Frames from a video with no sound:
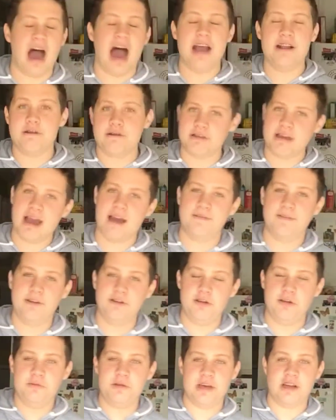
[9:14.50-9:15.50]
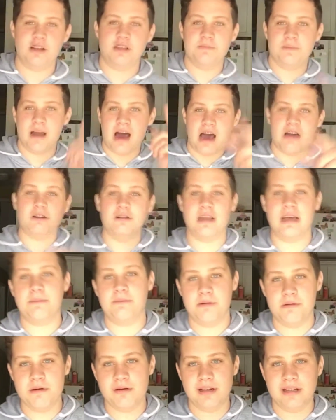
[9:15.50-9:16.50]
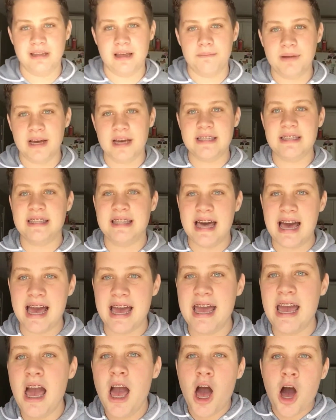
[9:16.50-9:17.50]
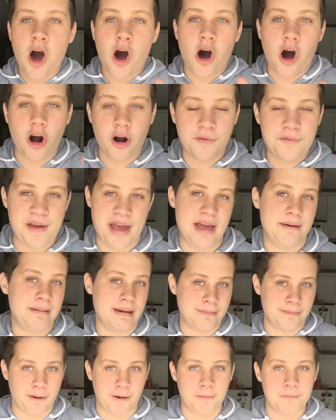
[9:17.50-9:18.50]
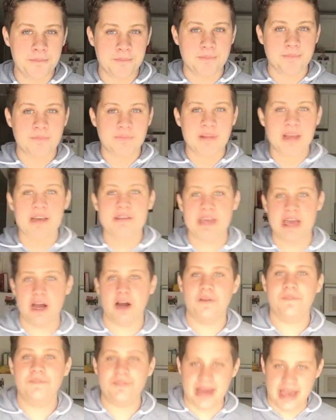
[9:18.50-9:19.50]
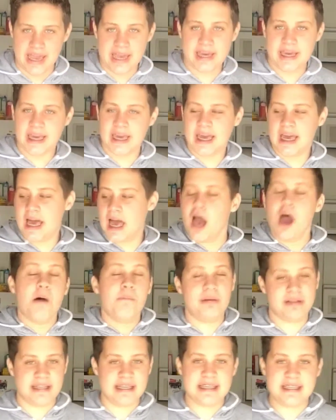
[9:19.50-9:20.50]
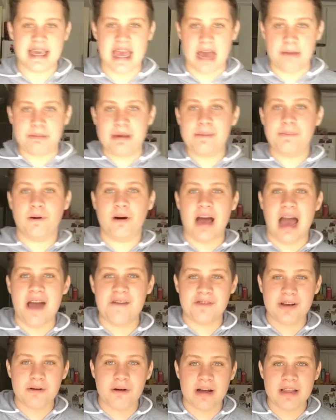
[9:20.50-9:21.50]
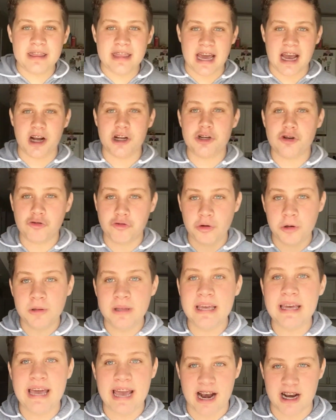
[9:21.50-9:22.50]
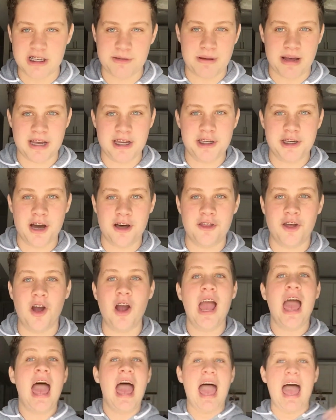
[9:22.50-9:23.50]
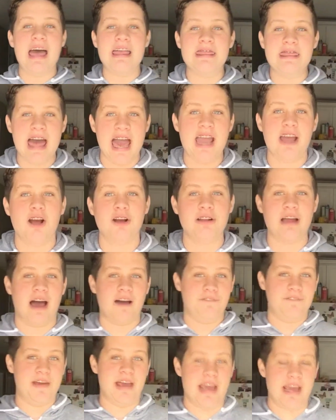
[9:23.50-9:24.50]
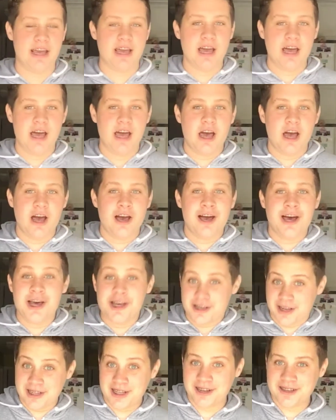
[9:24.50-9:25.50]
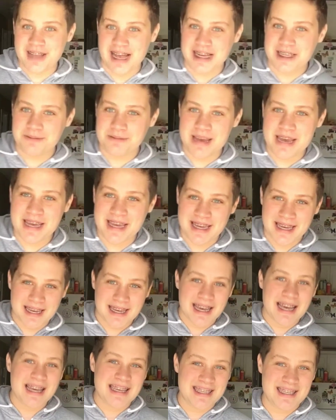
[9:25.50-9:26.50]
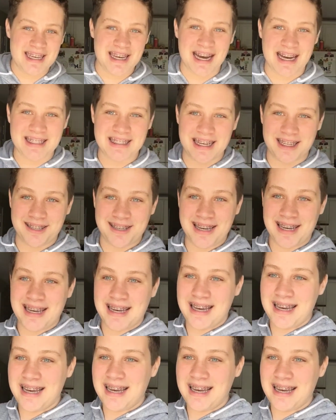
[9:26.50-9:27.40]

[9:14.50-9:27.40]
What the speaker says: I know they have YouTube channels, but I don't like promoting them, because they are fake people. They are fake, but these camp people, everyone there truly cares about each other, and they are not fake. Until next week, see you guys next week.